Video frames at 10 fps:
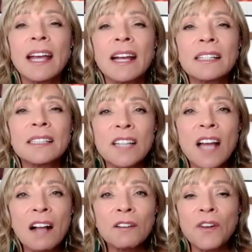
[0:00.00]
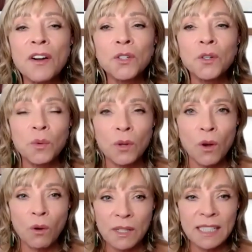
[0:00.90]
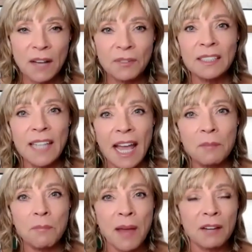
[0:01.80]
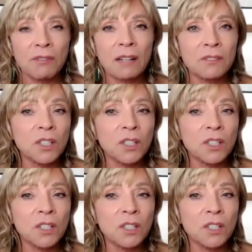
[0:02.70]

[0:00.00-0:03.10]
And a stock photo will always have a light background.